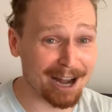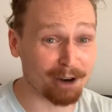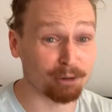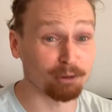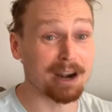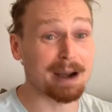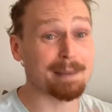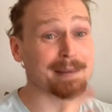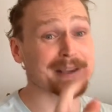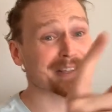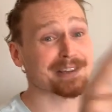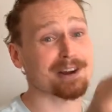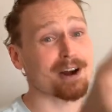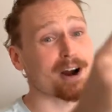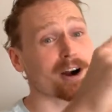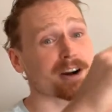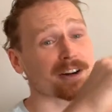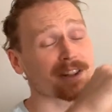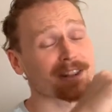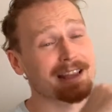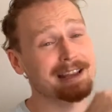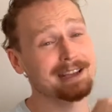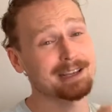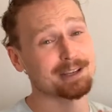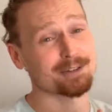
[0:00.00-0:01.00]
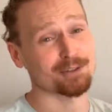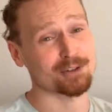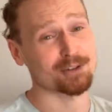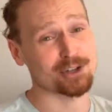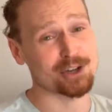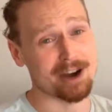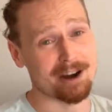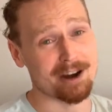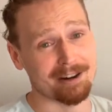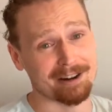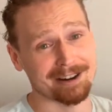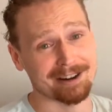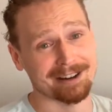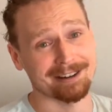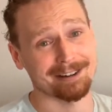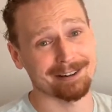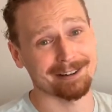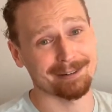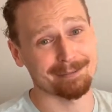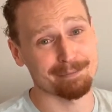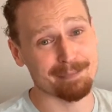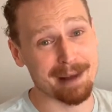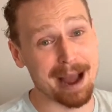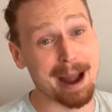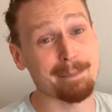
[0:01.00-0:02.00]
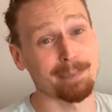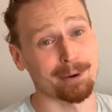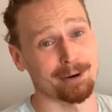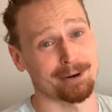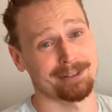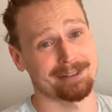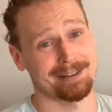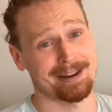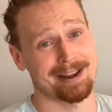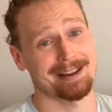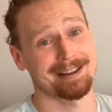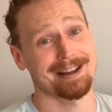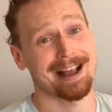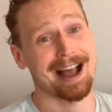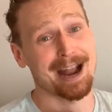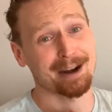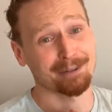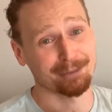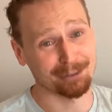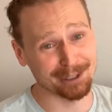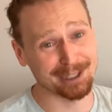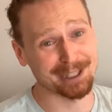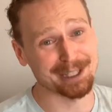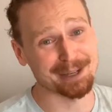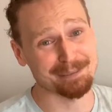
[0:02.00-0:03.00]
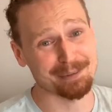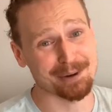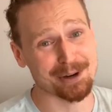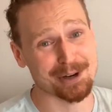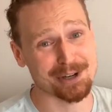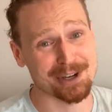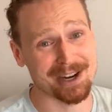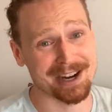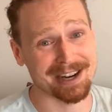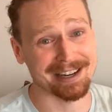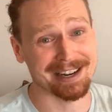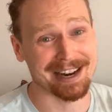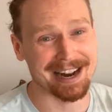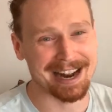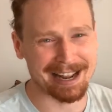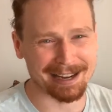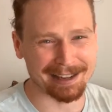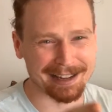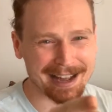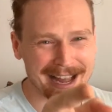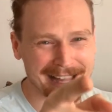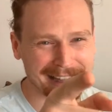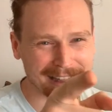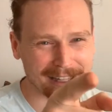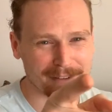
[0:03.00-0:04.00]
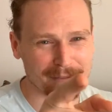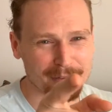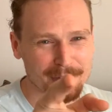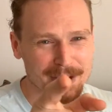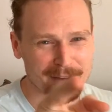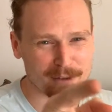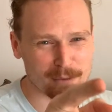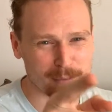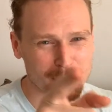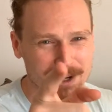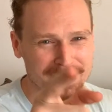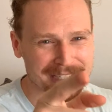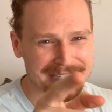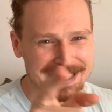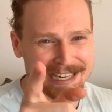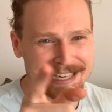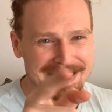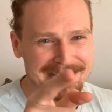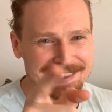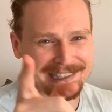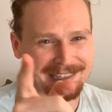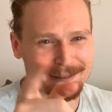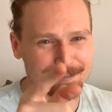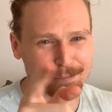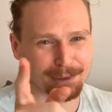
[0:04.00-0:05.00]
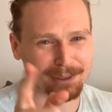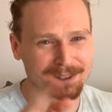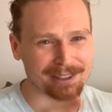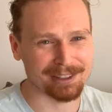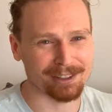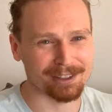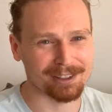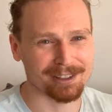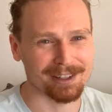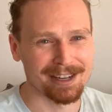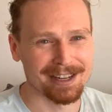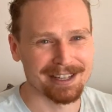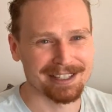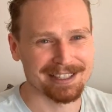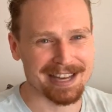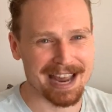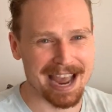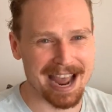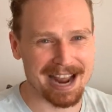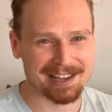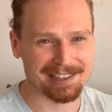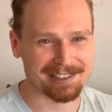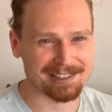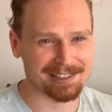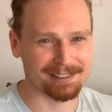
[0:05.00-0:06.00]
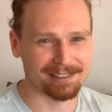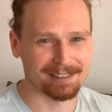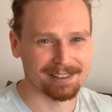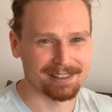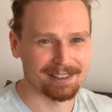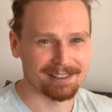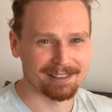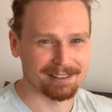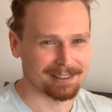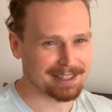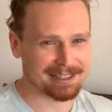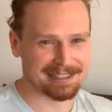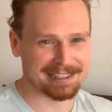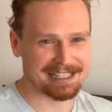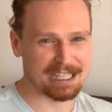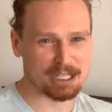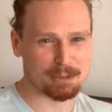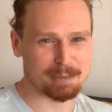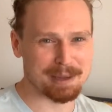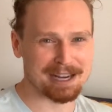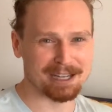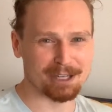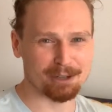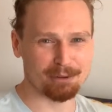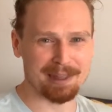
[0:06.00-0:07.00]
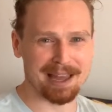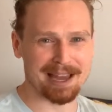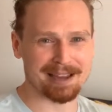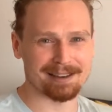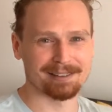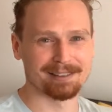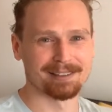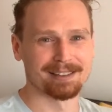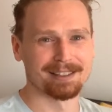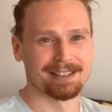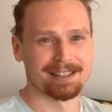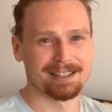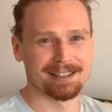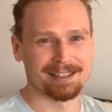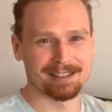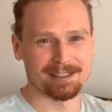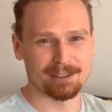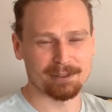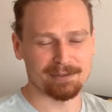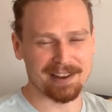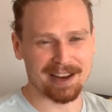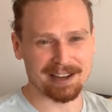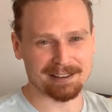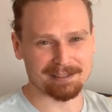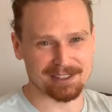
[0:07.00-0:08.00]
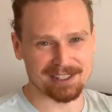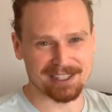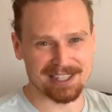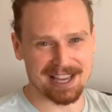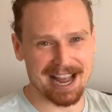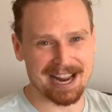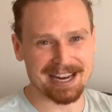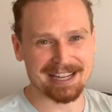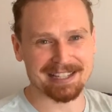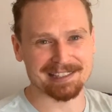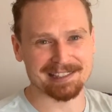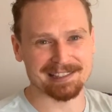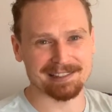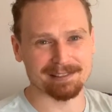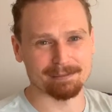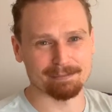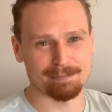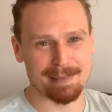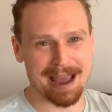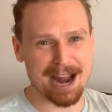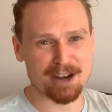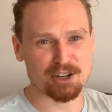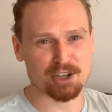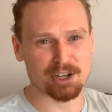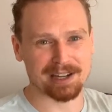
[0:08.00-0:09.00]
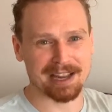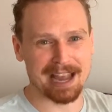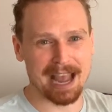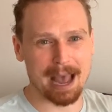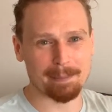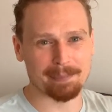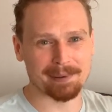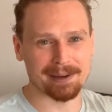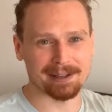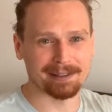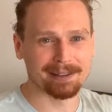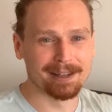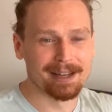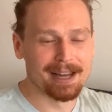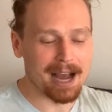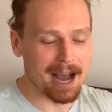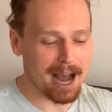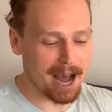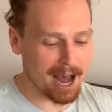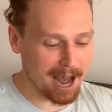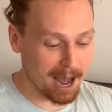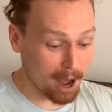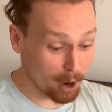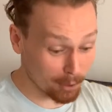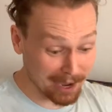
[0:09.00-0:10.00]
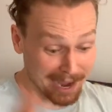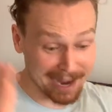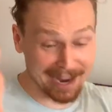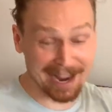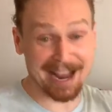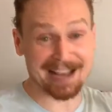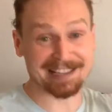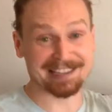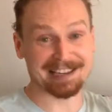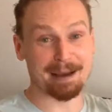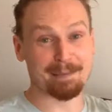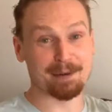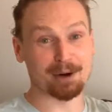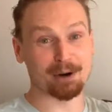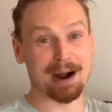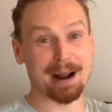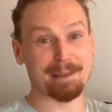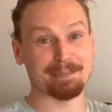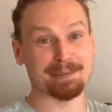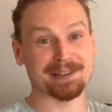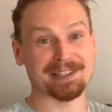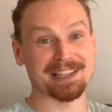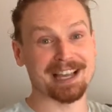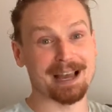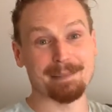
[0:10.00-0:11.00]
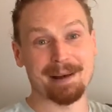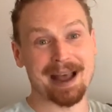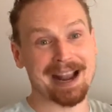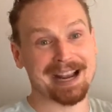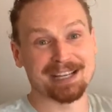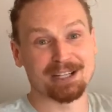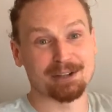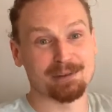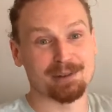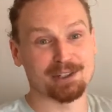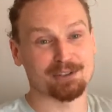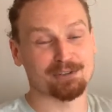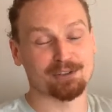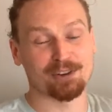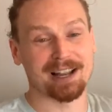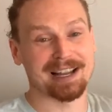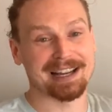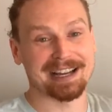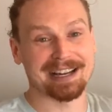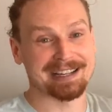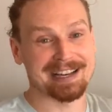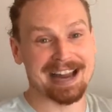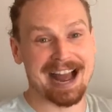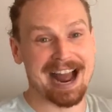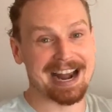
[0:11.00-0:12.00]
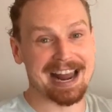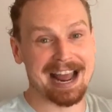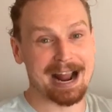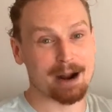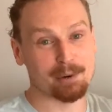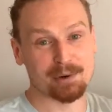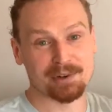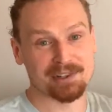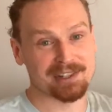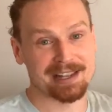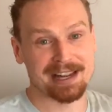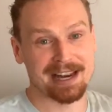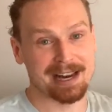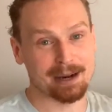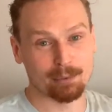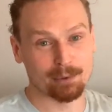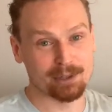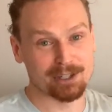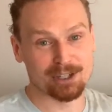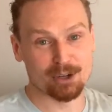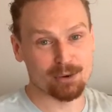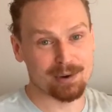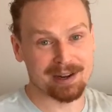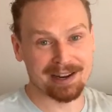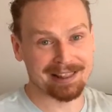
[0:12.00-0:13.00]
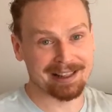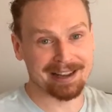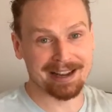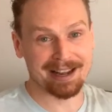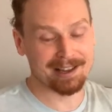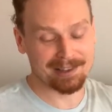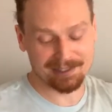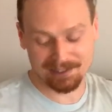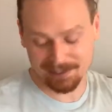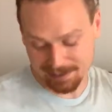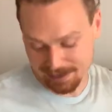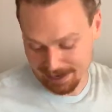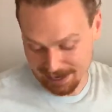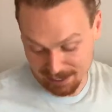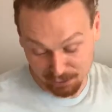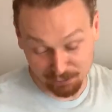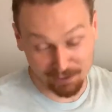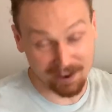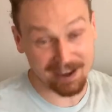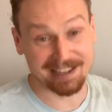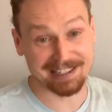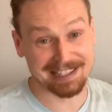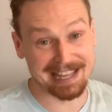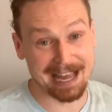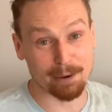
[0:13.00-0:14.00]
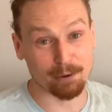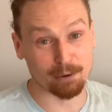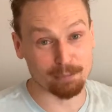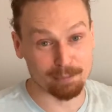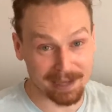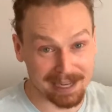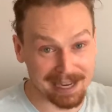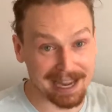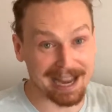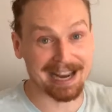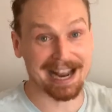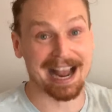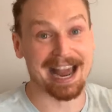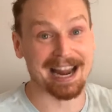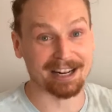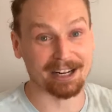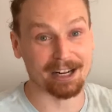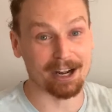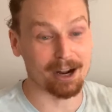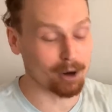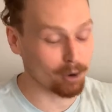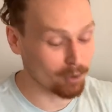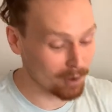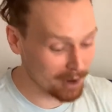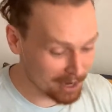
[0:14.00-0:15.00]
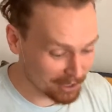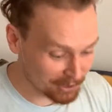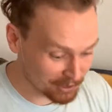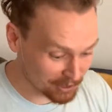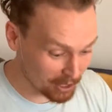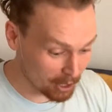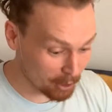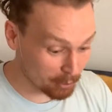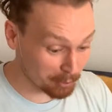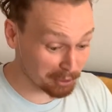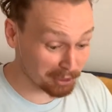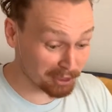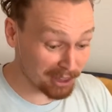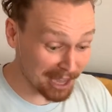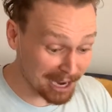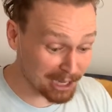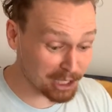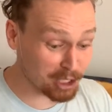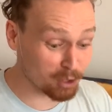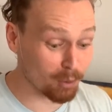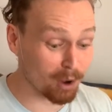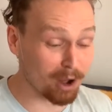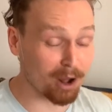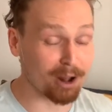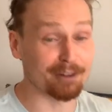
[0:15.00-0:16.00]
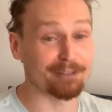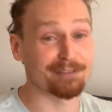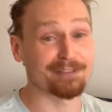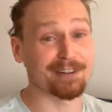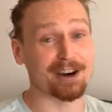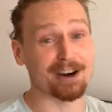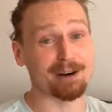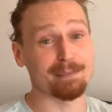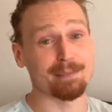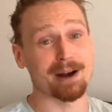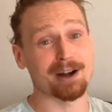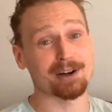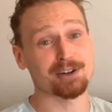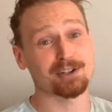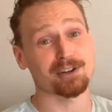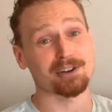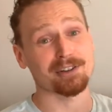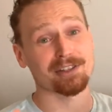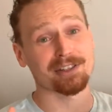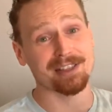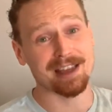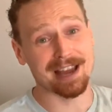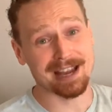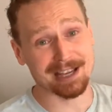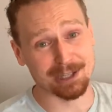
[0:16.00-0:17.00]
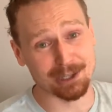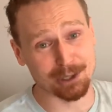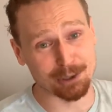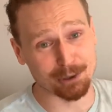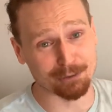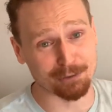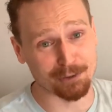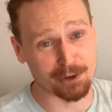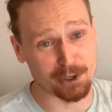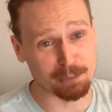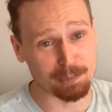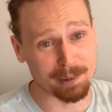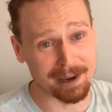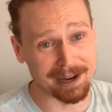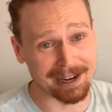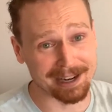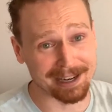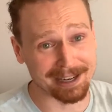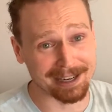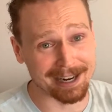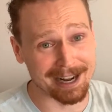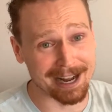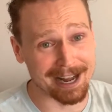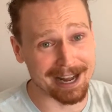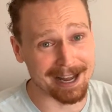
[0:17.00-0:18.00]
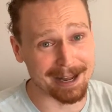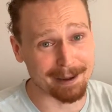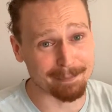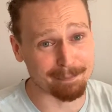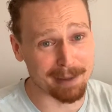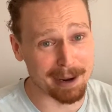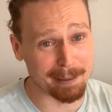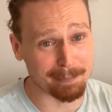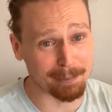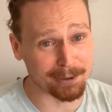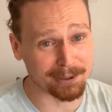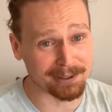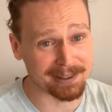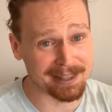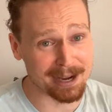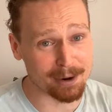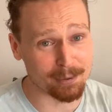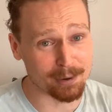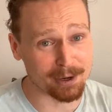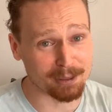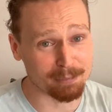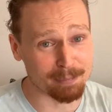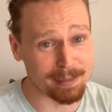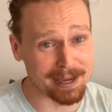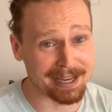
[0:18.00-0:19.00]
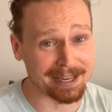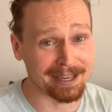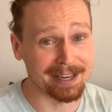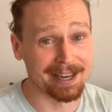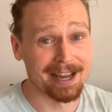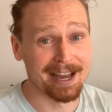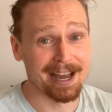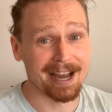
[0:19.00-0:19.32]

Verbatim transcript: Remy's Art, thank you for sharing my birthday. I really appreciate it. I love that you have a martini symbol in your text. You have to teach me how to do that. We've got science and magic happening. Okay, guys, I'm going to wrap this up. I could do this for like 9 hours, and then I wouldn't do anything else. And as fun as that would be, I got to go. So thank you all very much. Thank you for spending my birthday with me.